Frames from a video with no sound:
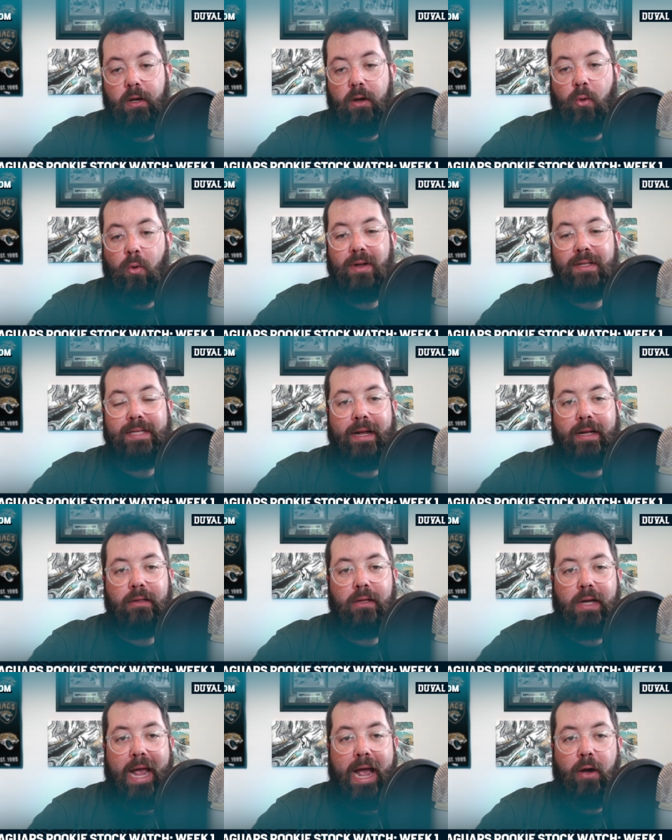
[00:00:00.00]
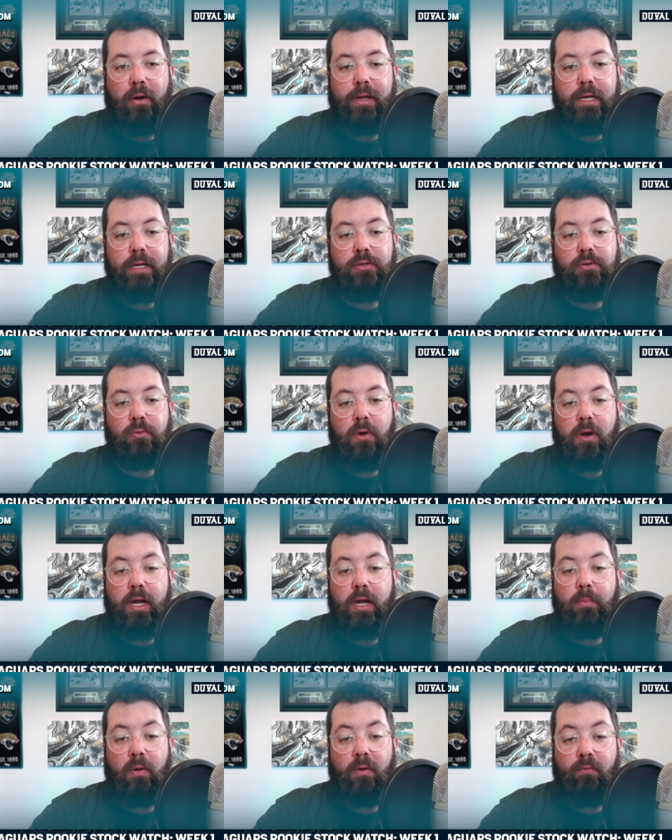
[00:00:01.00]
We're going to take a look at how each rookie
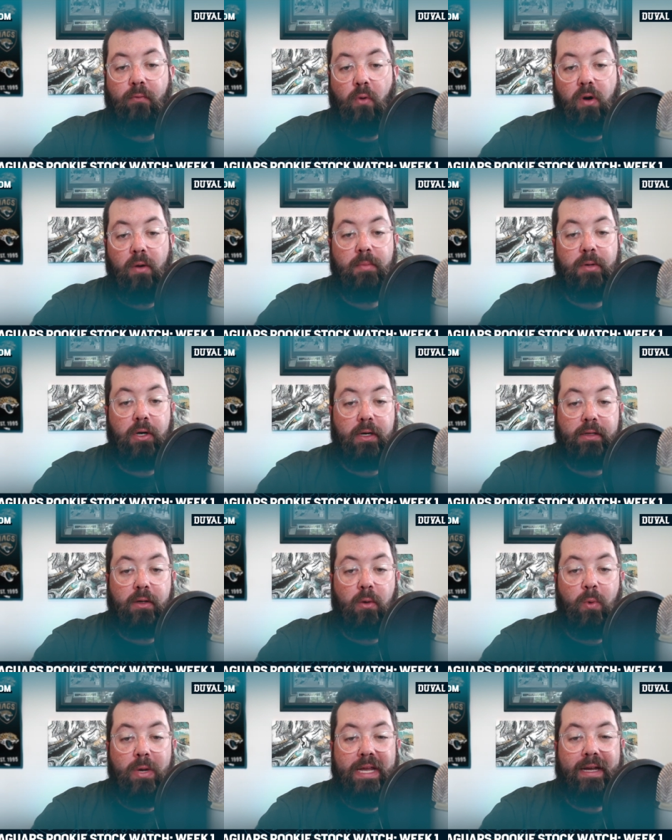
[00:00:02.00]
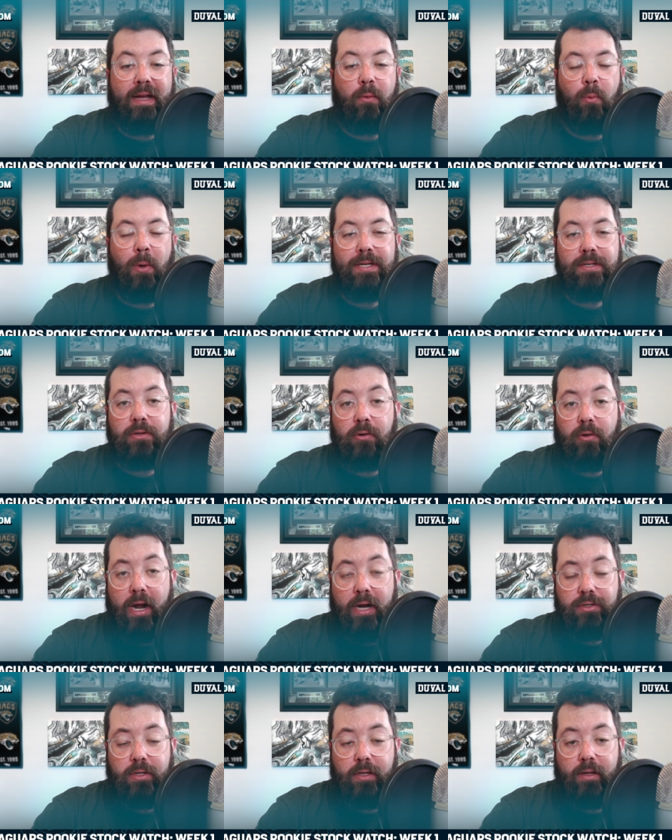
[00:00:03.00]
performed during the week and which
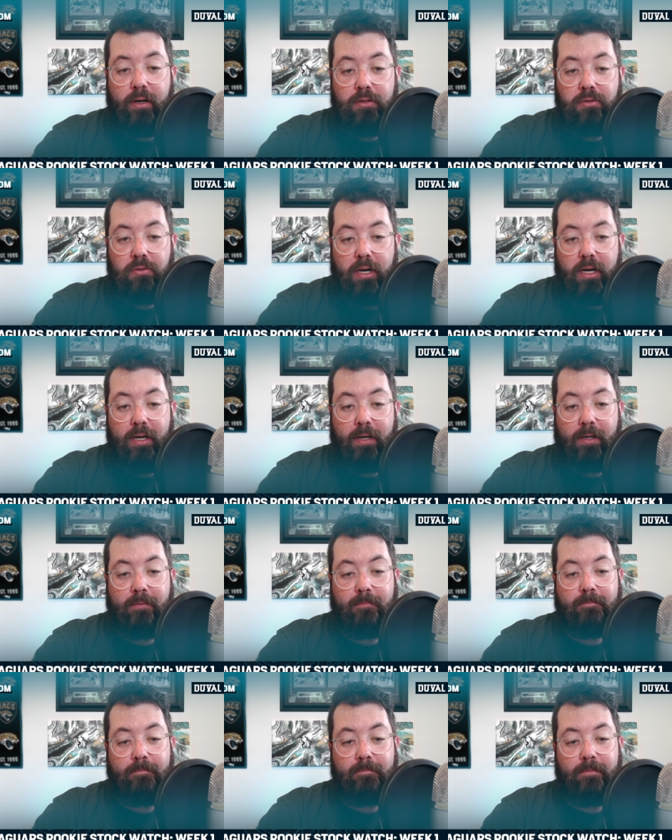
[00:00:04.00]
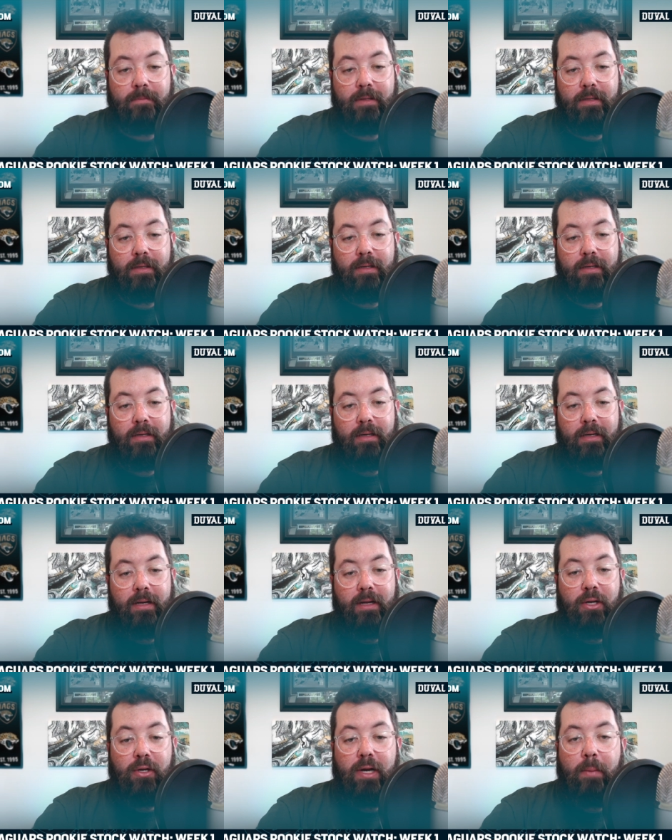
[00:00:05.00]
direction they're trending.
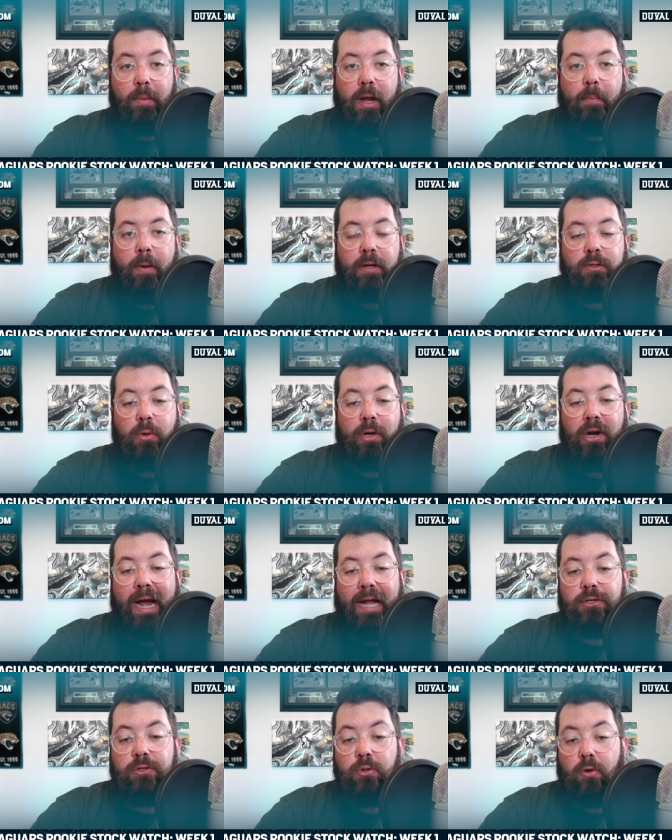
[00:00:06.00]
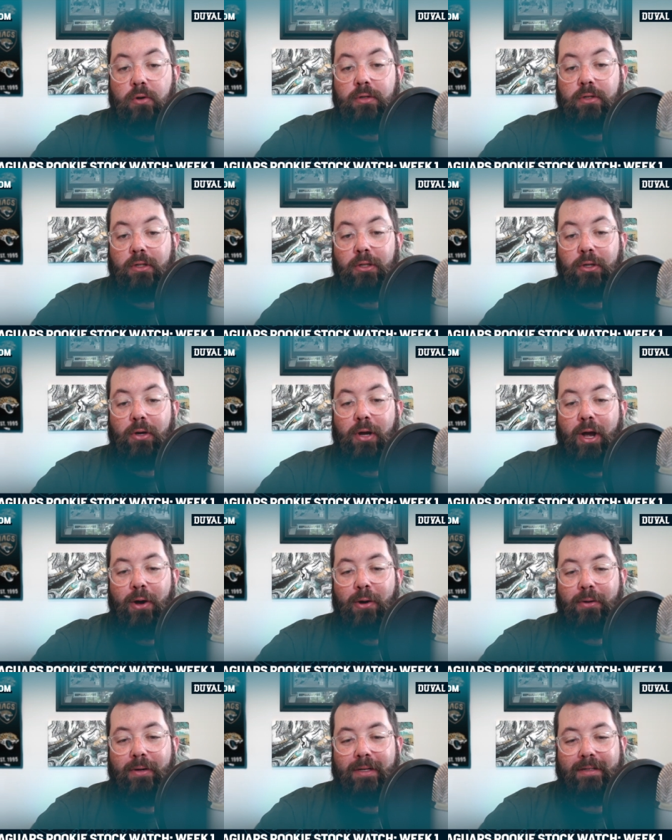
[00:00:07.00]
You can hit me up on Twitter at Jordan
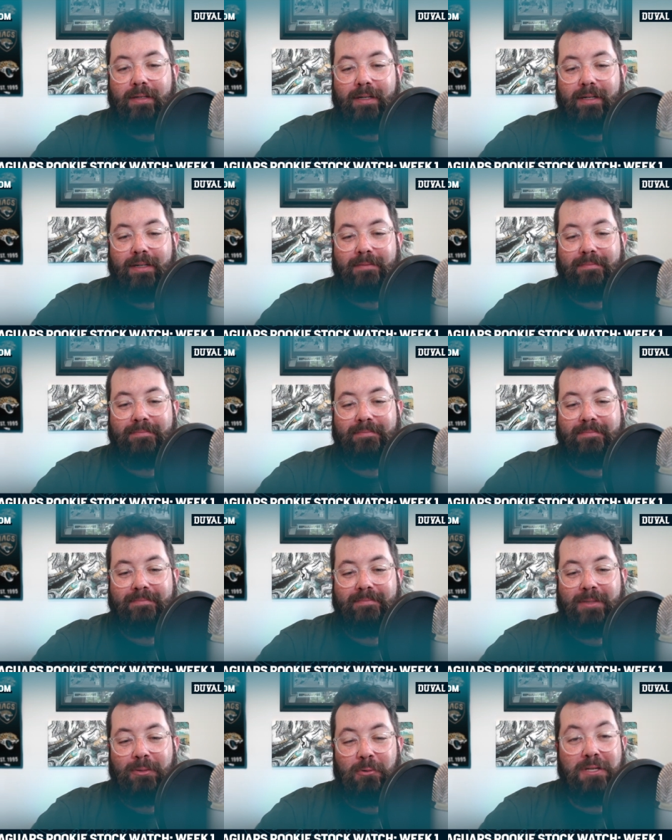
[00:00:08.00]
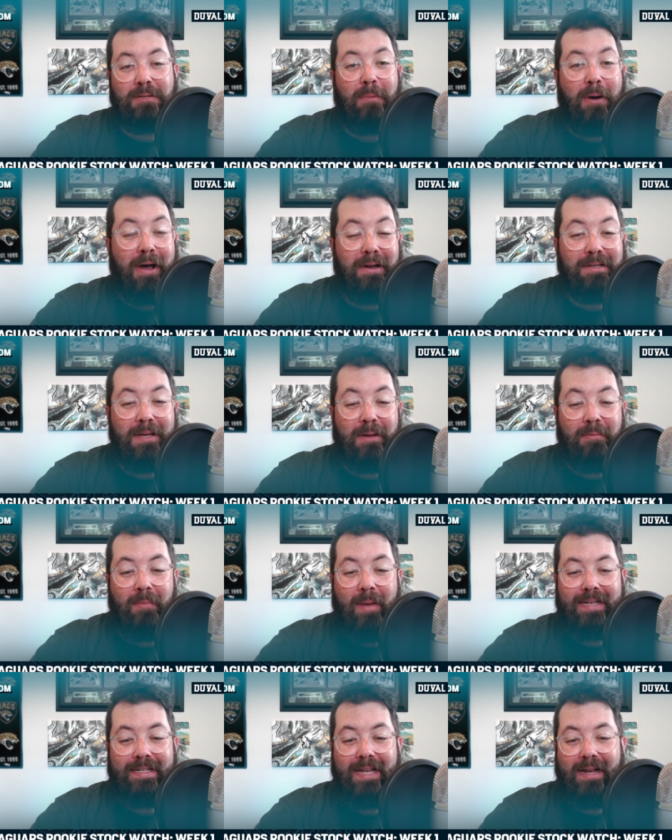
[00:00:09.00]
DeLugo and uh, respond to some of
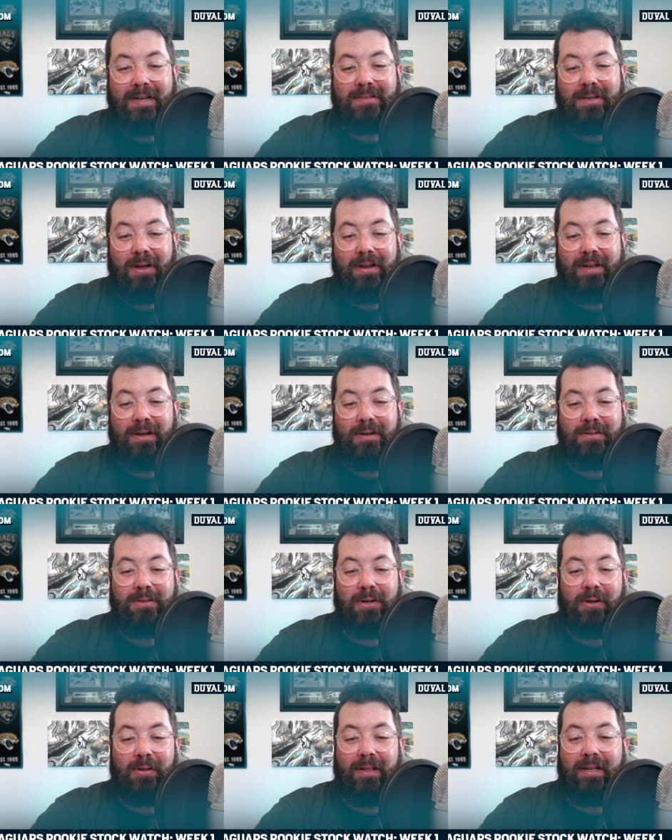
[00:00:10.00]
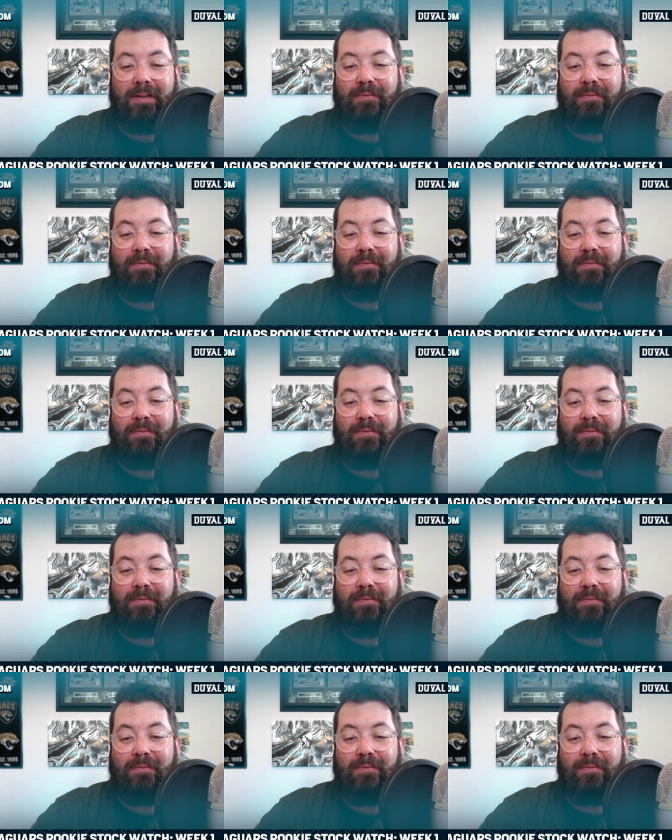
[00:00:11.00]
my takes on here, certainly.